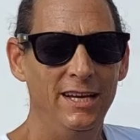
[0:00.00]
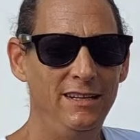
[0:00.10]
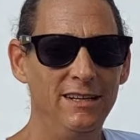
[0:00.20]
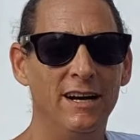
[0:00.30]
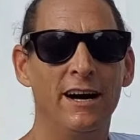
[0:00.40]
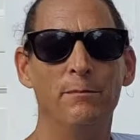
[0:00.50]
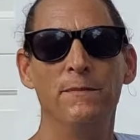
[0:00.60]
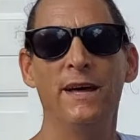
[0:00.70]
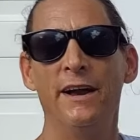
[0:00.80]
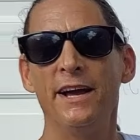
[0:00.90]

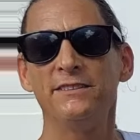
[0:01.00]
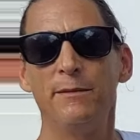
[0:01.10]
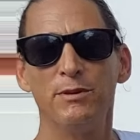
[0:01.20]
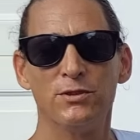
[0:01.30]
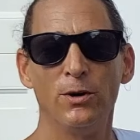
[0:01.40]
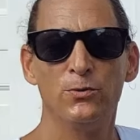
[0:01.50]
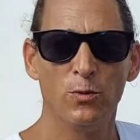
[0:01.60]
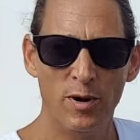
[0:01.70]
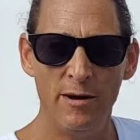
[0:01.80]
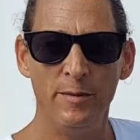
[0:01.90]
Our next episodes will
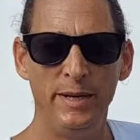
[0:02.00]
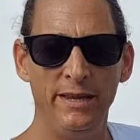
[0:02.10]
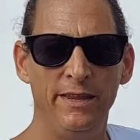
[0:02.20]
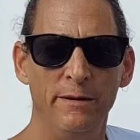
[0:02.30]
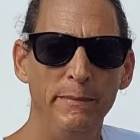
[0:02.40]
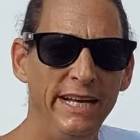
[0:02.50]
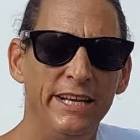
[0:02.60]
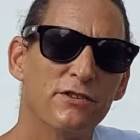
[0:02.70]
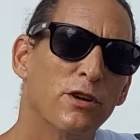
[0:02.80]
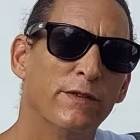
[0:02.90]
probably be the
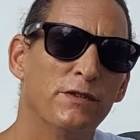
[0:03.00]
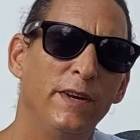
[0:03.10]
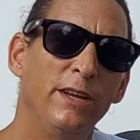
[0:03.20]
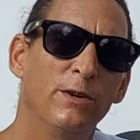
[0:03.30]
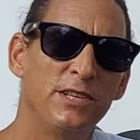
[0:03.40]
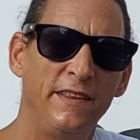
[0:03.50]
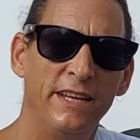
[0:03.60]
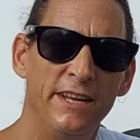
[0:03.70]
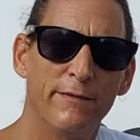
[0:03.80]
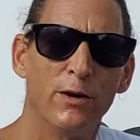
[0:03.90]
immediate service videos that the
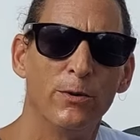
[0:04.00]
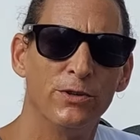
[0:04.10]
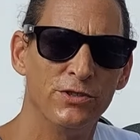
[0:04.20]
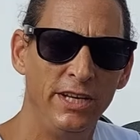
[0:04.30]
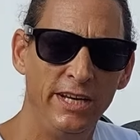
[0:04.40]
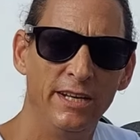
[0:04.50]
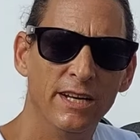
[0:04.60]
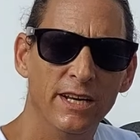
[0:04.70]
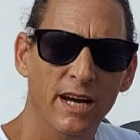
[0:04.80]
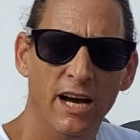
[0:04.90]
Endeavor owners need.
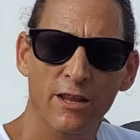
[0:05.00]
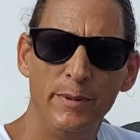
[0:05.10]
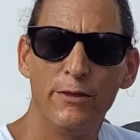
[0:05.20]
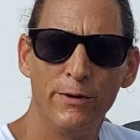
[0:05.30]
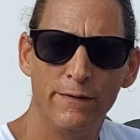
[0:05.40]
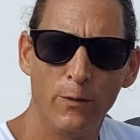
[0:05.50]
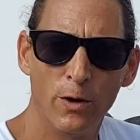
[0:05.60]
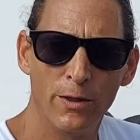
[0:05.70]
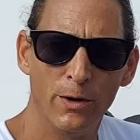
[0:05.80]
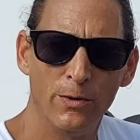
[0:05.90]
There'll be 3 or 4
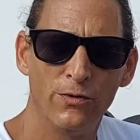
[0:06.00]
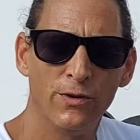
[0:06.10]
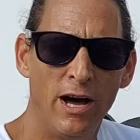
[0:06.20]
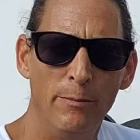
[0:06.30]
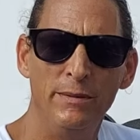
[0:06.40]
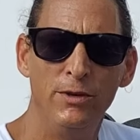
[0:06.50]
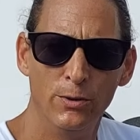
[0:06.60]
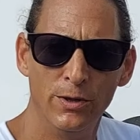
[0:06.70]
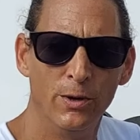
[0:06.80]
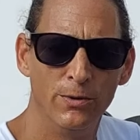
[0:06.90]
of those. I'll be
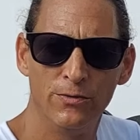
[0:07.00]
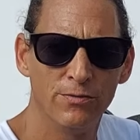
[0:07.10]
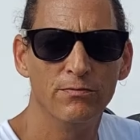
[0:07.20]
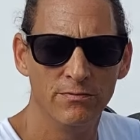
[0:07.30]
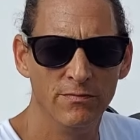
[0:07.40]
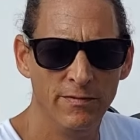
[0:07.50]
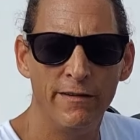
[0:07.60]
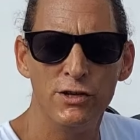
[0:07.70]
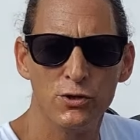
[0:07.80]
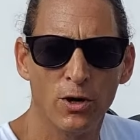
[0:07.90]
doing those
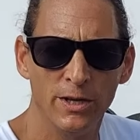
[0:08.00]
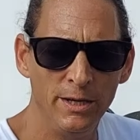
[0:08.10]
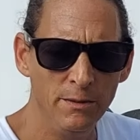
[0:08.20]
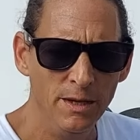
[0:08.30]
very shortly.